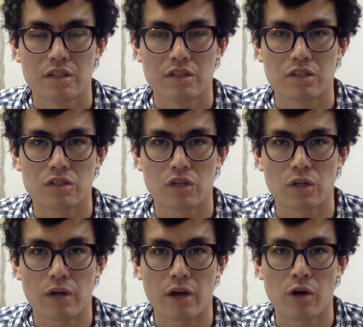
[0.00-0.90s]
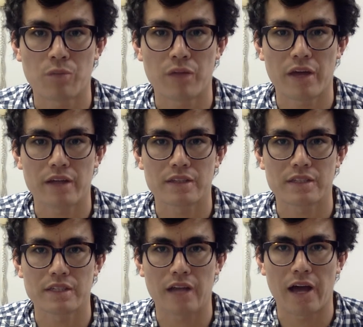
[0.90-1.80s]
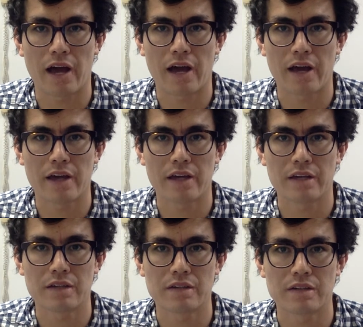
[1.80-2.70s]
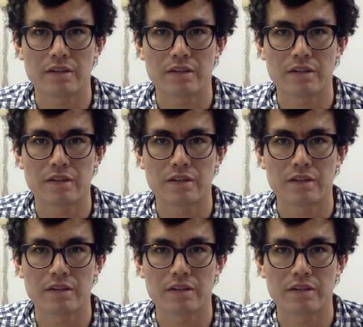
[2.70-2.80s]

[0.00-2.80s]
So I hope that I